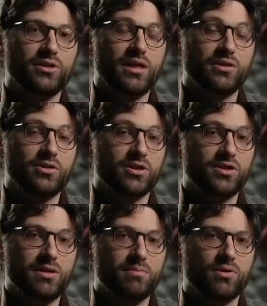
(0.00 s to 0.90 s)
Another
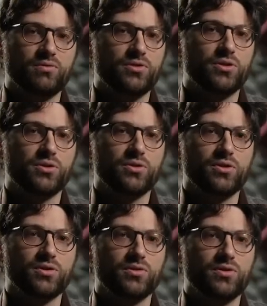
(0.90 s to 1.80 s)
example of feature
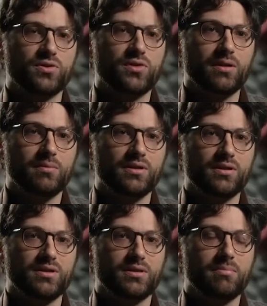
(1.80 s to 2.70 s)
unique to this
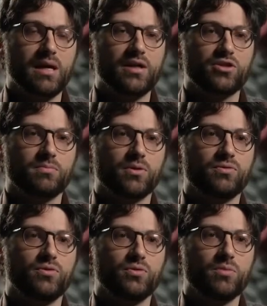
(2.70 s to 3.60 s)
segment is the blind
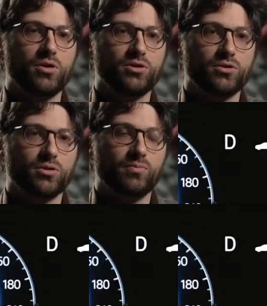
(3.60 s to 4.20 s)
spot view monitor,